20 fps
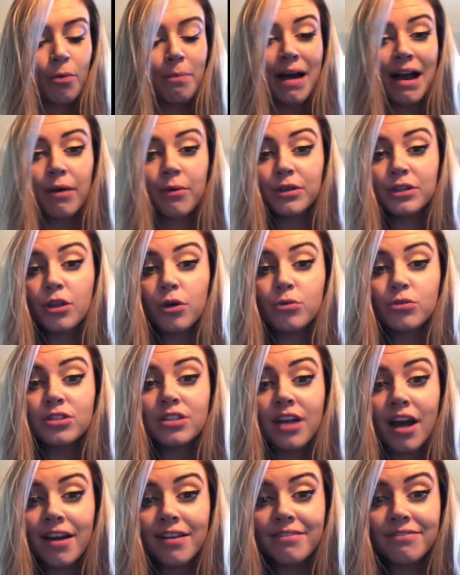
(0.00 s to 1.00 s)
back with those
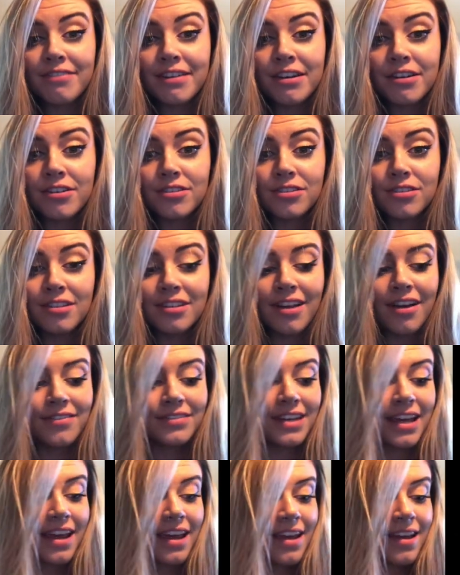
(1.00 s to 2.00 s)
gun fingers on the left
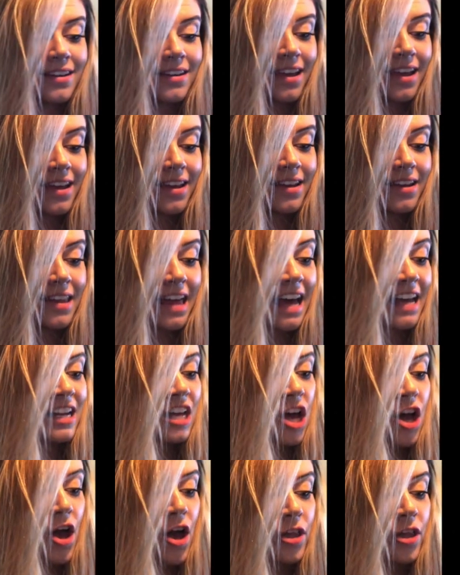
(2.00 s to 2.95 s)
hand and that